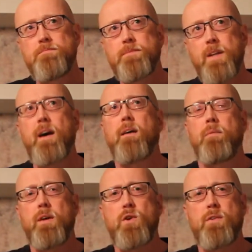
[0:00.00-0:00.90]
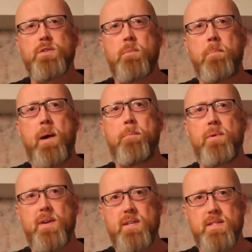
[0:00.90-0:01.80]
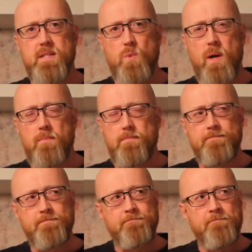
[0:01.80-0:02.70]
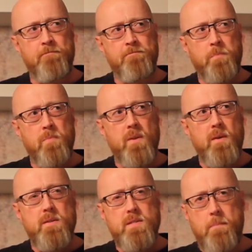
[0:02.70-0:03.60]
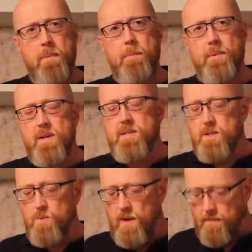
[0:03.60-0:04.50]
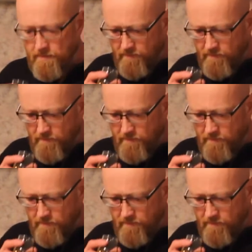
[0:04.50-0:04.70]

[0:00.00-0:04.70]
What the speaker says: Yeah, and you have some pepperiness as well. Some pepperiness as well.